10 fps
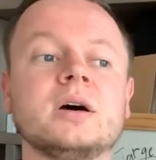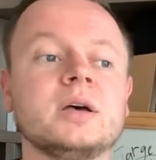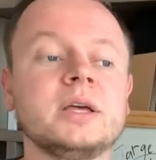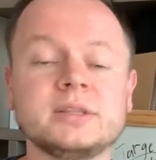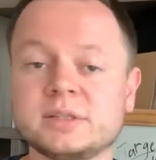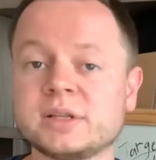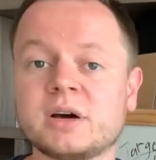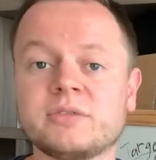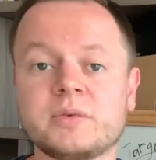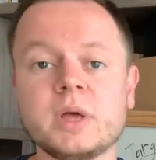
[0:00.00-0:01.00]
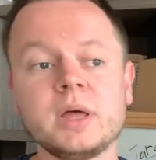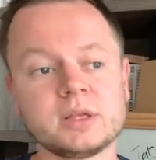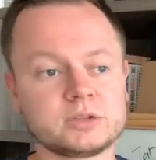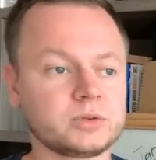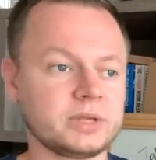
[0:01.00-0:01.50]
it's enough.
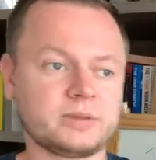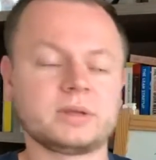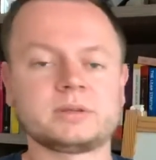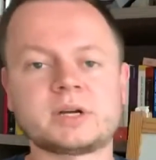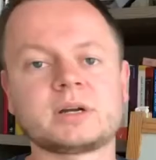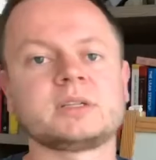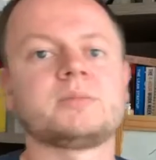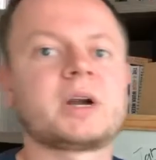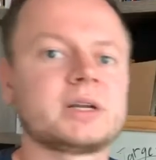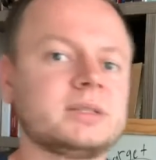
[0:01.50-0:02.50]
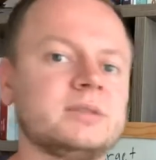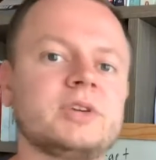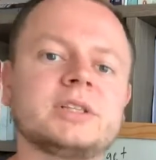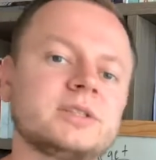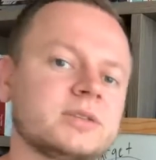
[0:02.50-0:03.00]
So they think target market is
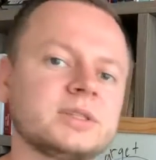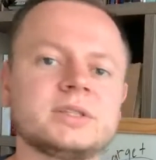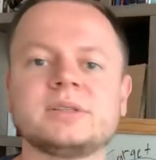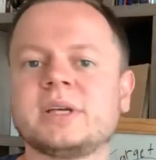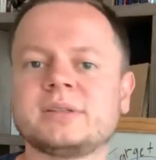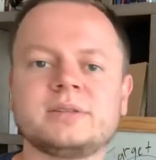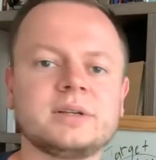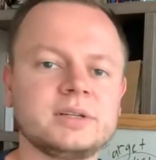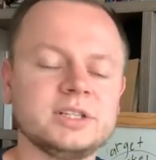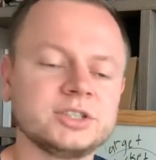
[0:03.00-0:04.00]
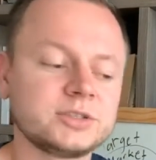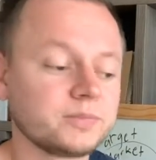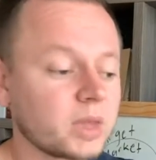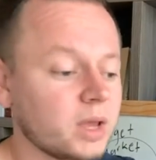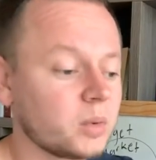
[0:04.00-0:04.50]
restaurants and that's their niche.
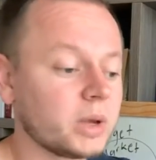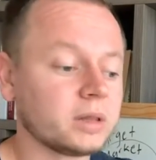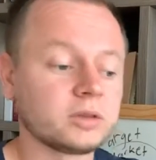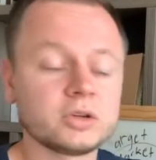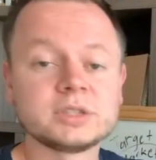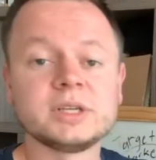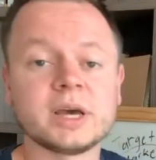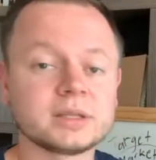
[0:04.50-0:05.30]
Well, not yet,